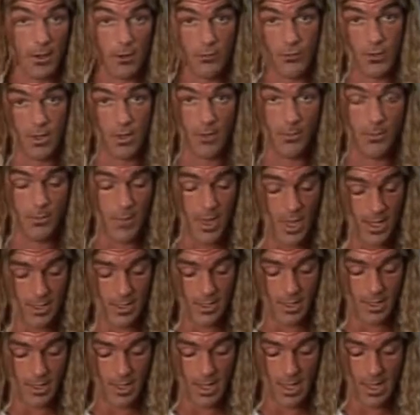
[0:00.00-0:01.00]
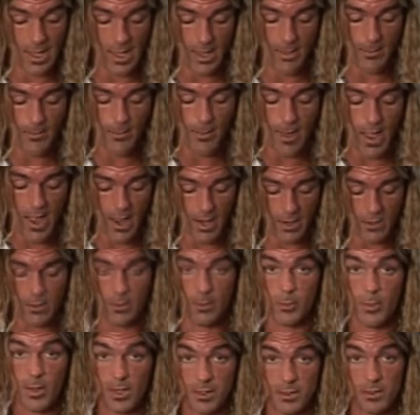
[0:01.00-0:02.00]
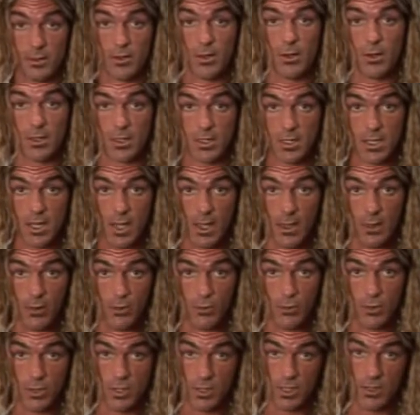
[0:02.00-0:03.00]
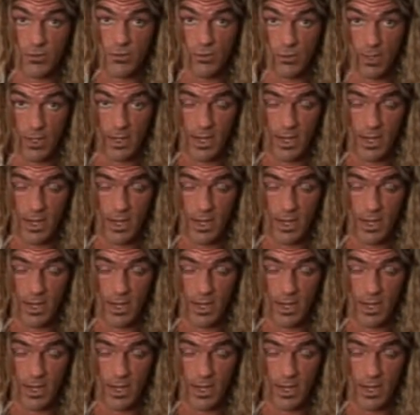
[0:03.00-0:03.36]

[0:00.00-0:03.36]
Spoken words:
off with the basic A minor pentatonic scale, which is for your